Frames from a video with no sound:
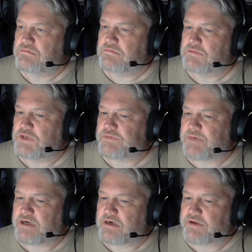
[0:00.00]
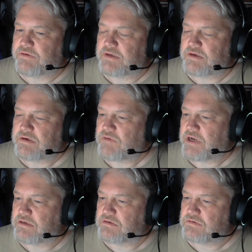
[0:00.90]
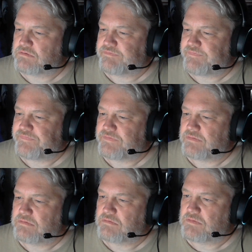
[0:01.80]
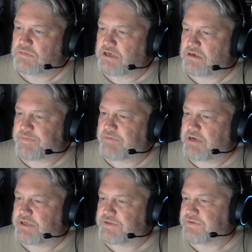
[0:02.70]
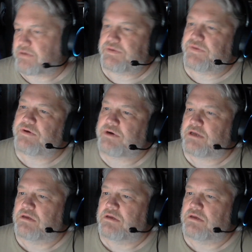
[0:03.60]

is my hair getting white? My hair's been white since I was 30.